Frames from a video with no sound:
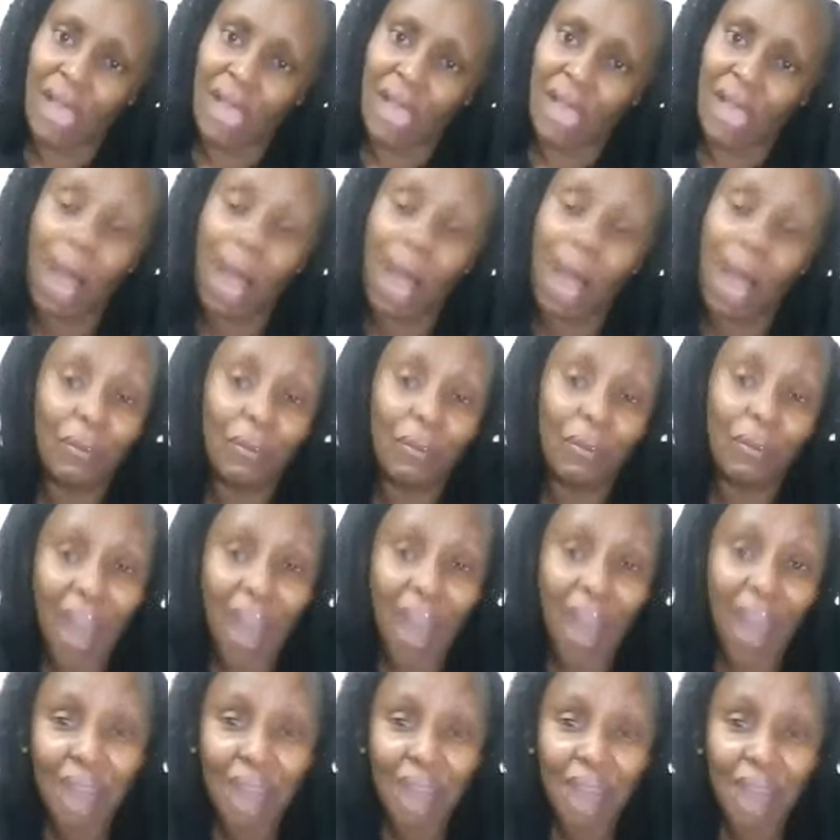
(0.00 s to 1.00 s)
However,
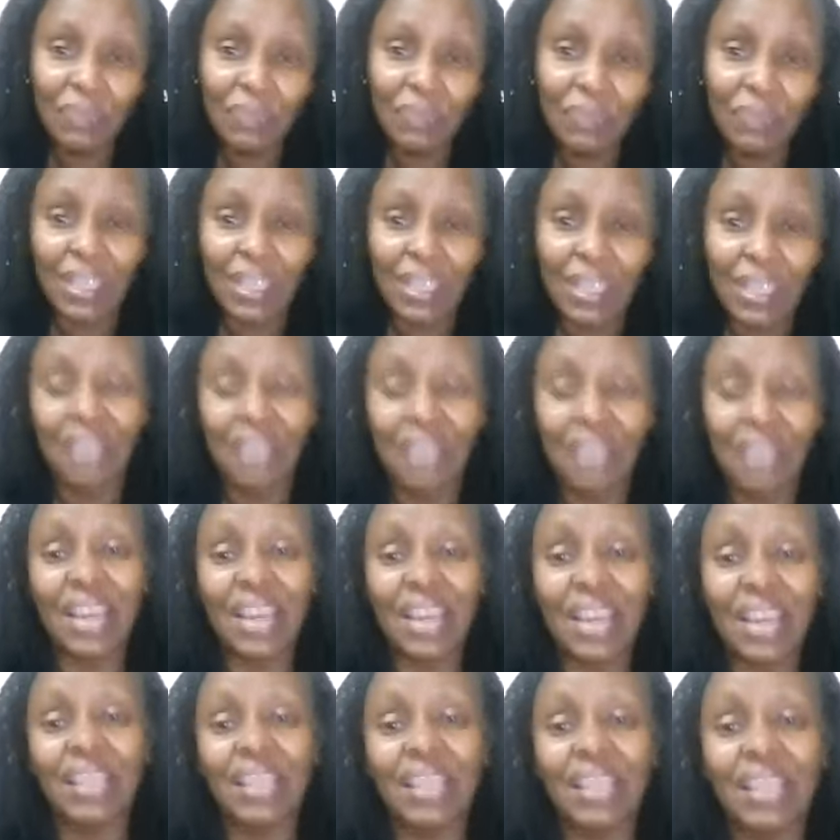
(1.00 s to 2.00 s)

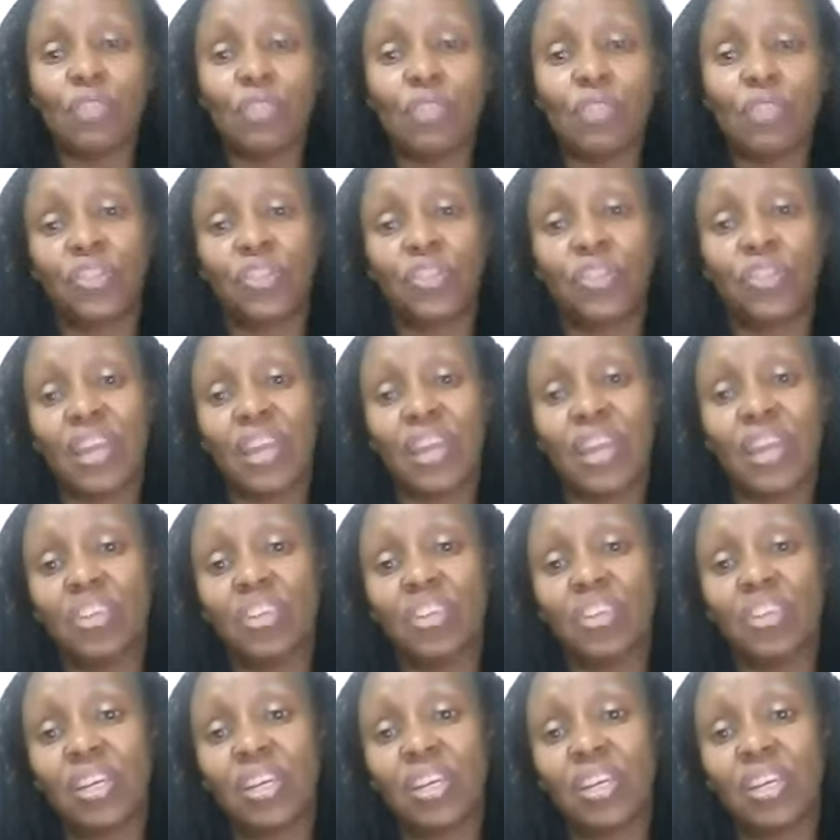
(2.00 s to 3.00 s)
regardless of the
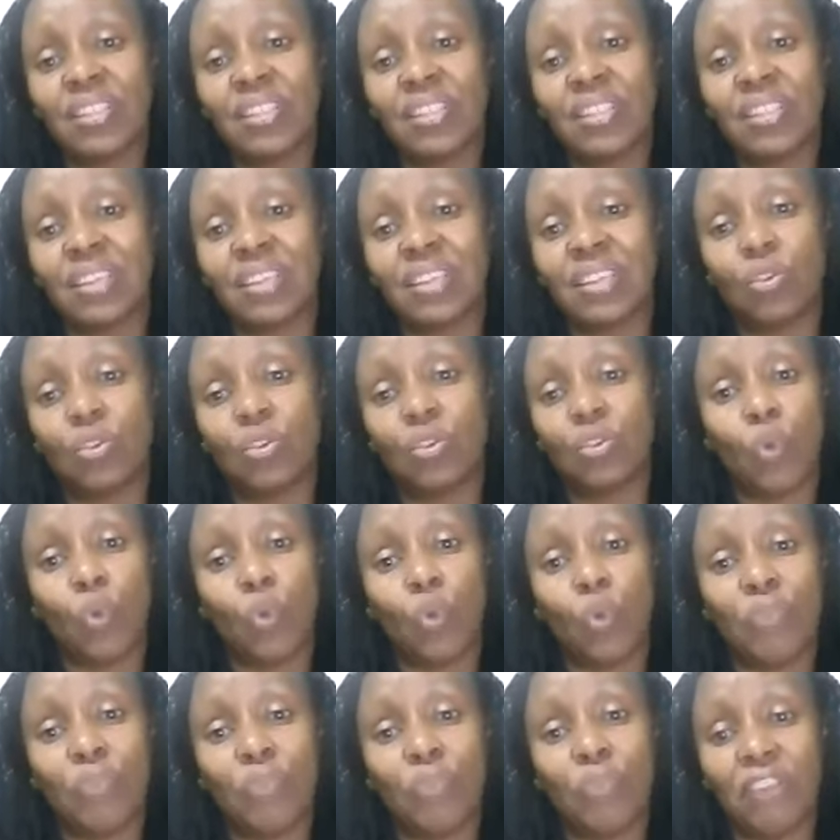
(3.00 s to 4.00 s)
challenges that, you know,
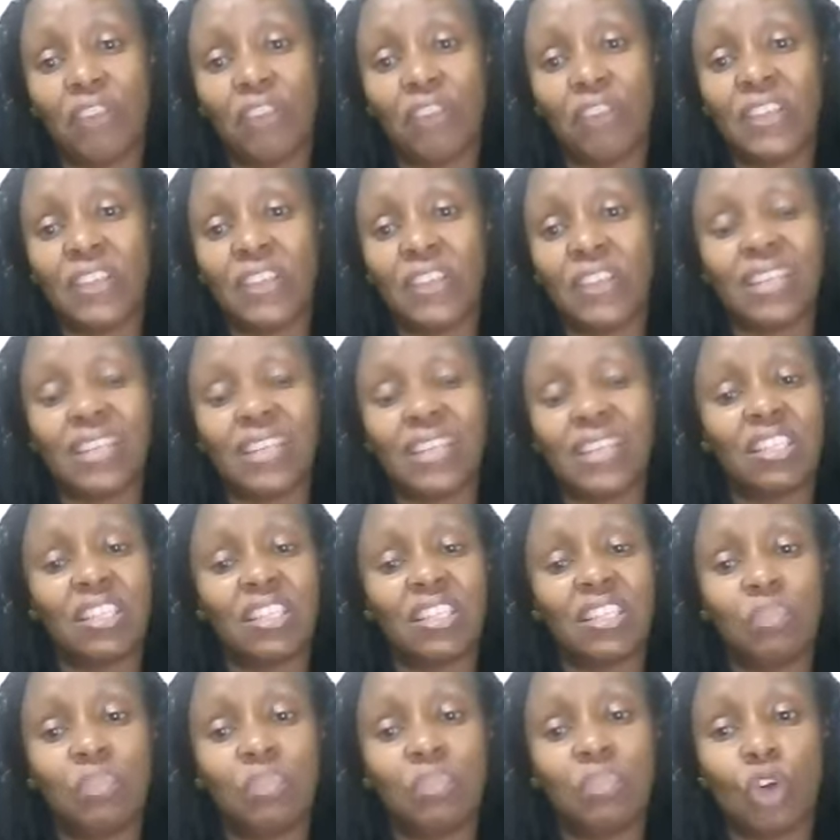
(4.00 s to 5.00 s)
we face and the
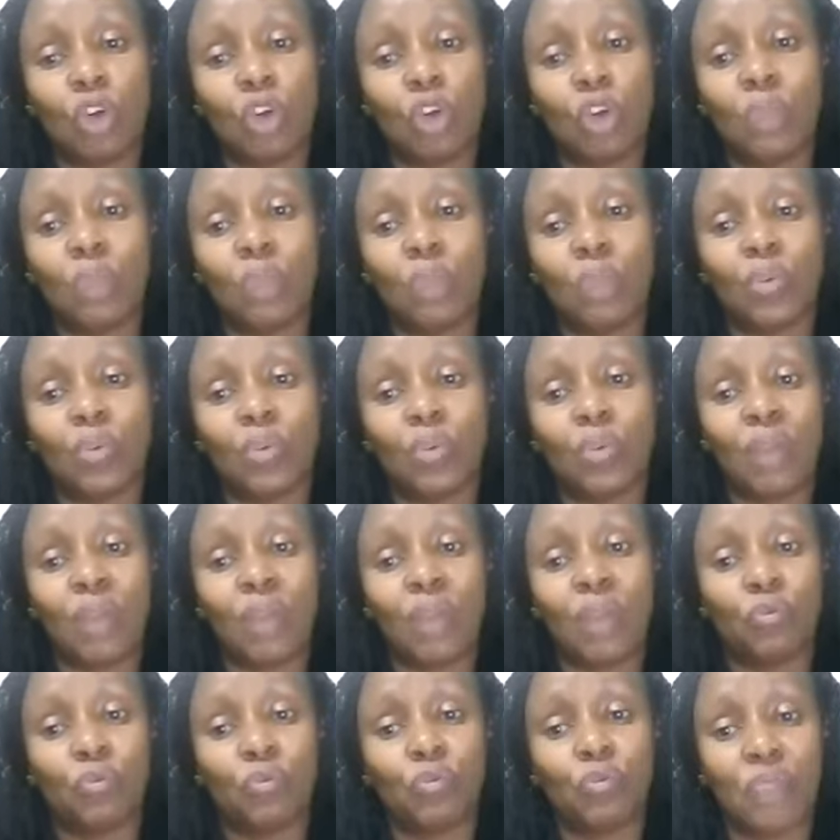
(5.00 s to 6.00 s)
symptoms that we have
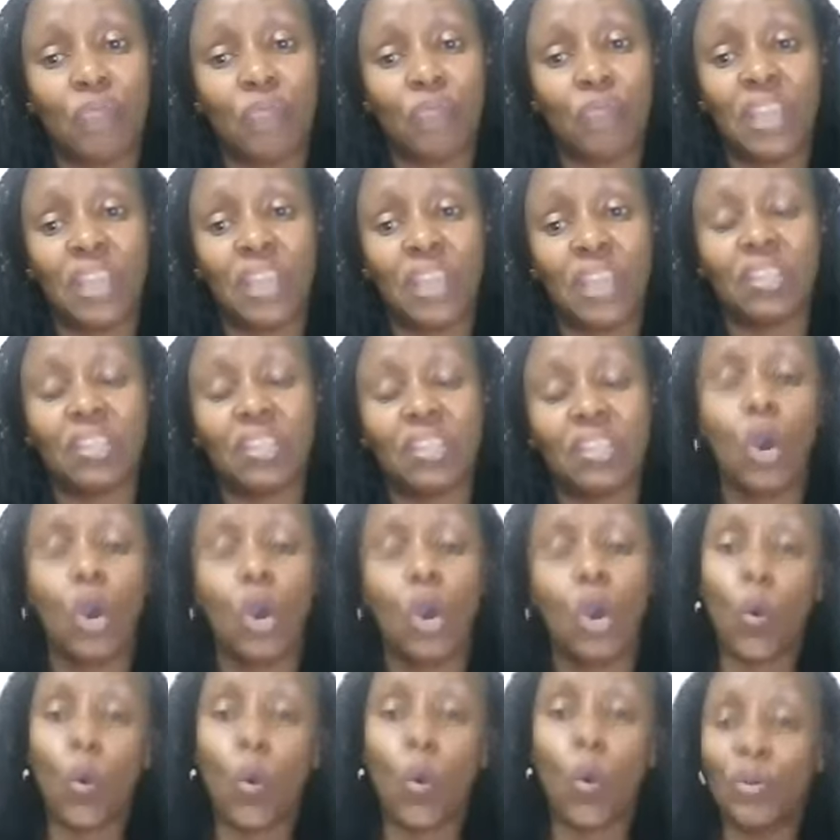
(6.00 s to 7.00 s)
to face
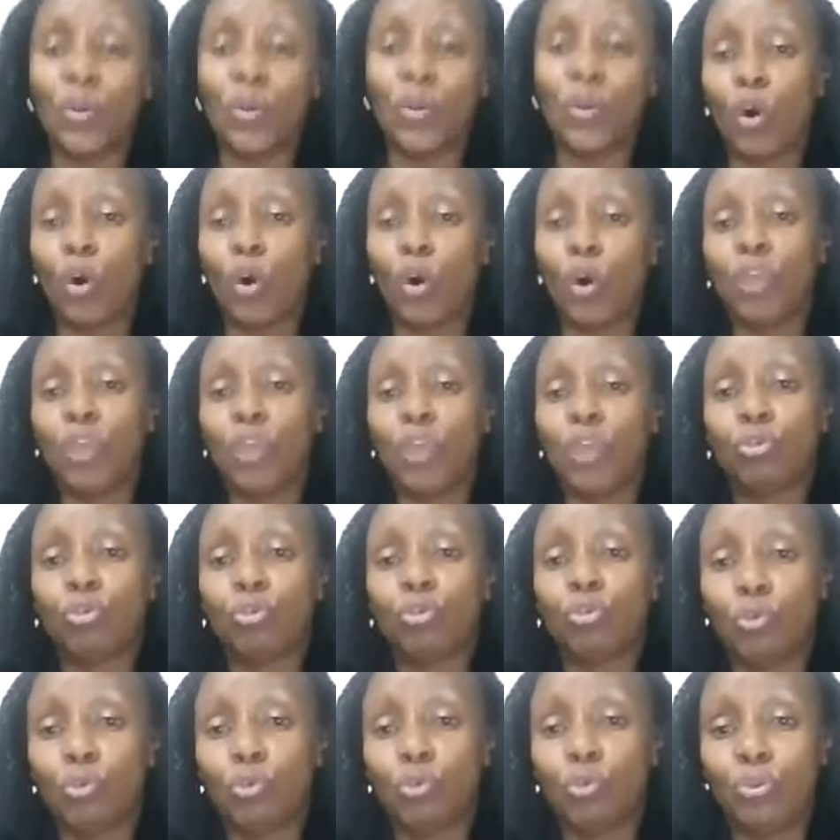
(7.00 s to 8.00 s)
when you are going
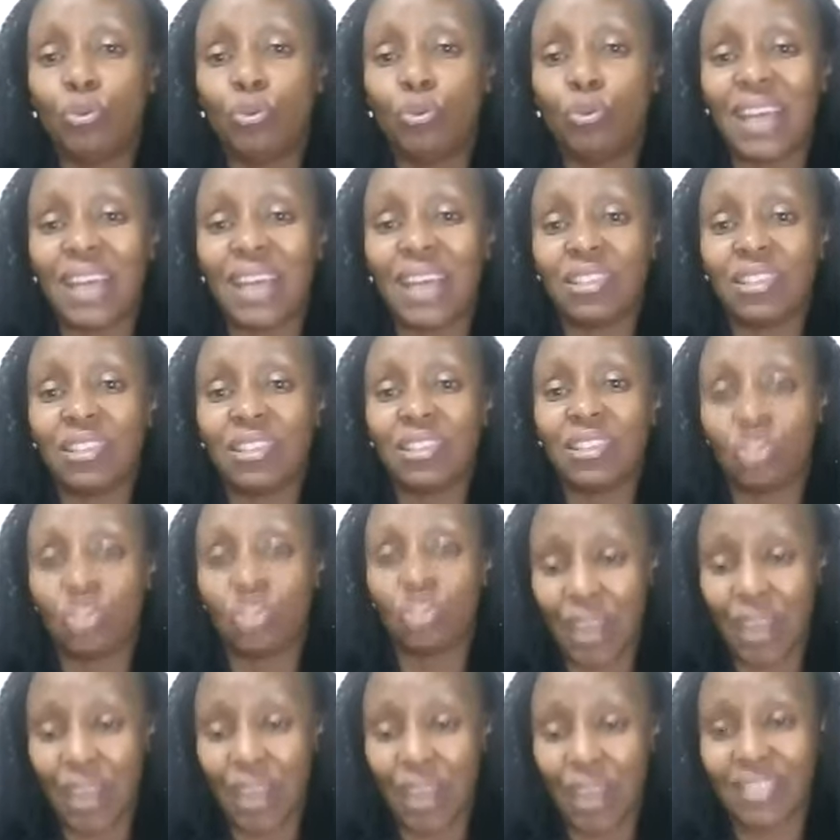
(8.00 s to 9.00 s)
through that
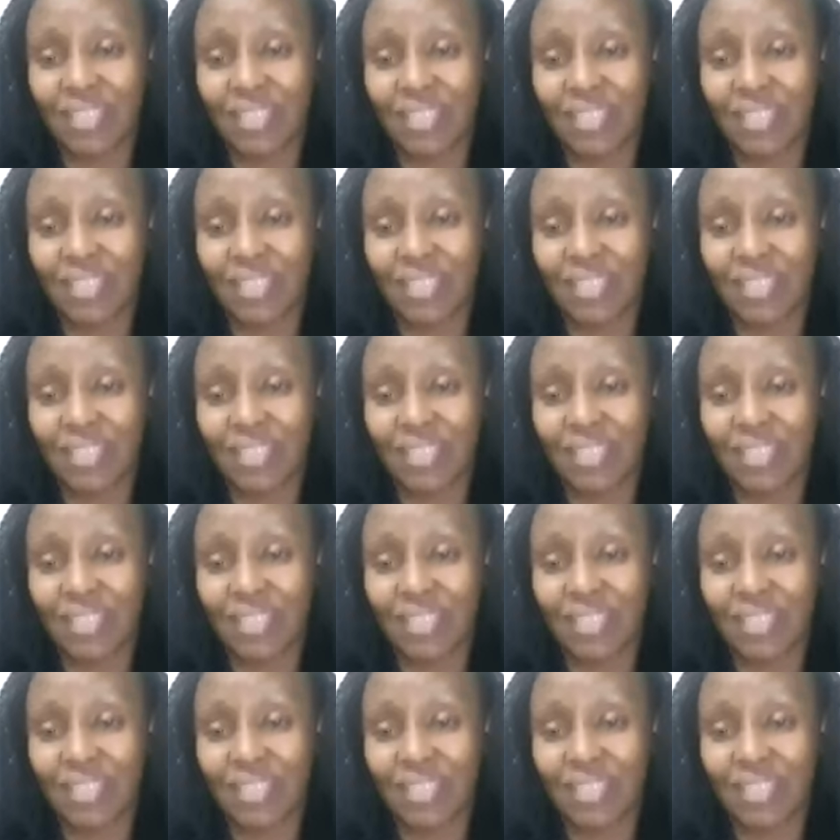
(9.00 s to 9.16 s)
stress,